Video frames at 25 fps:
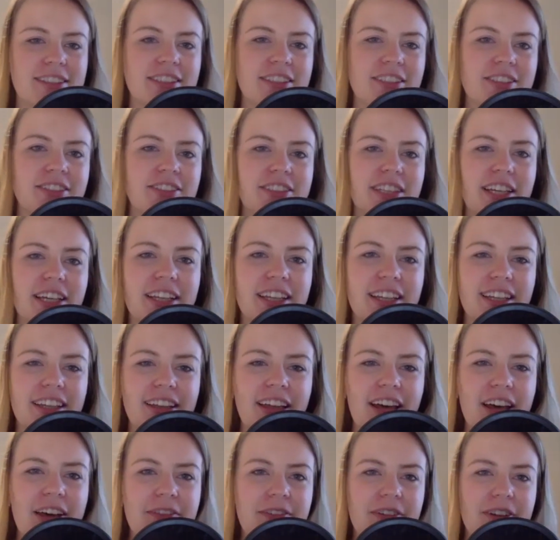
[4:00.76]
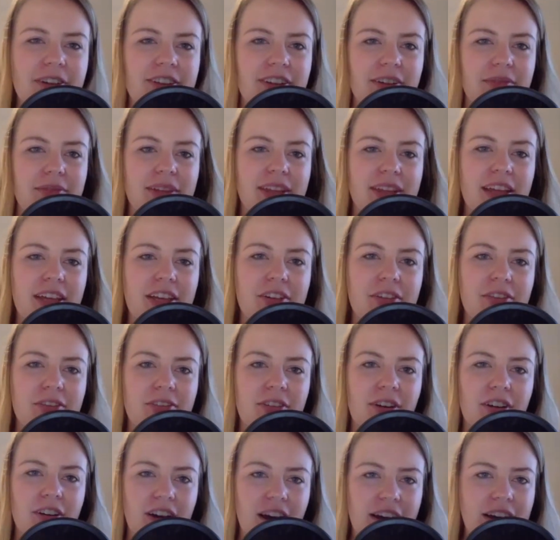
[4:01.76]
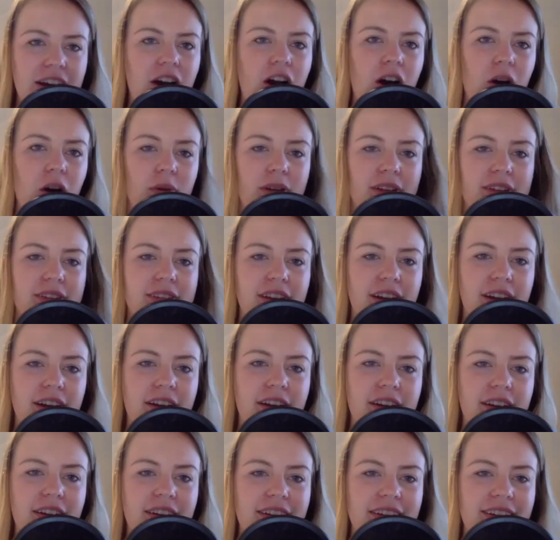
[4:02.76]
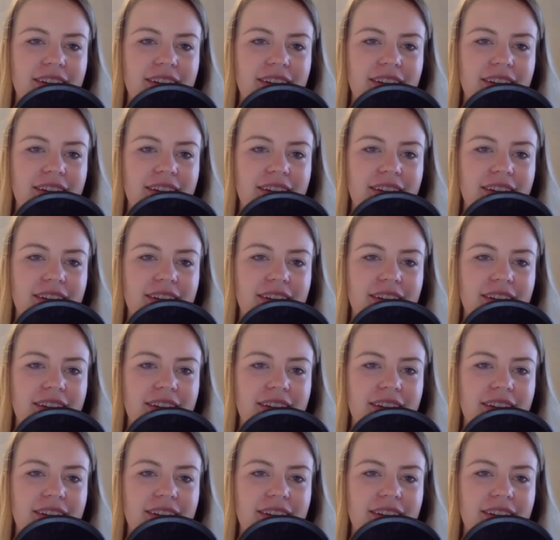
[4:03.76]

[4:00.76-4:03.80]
in your daily life, or it's something that you've kind of always done?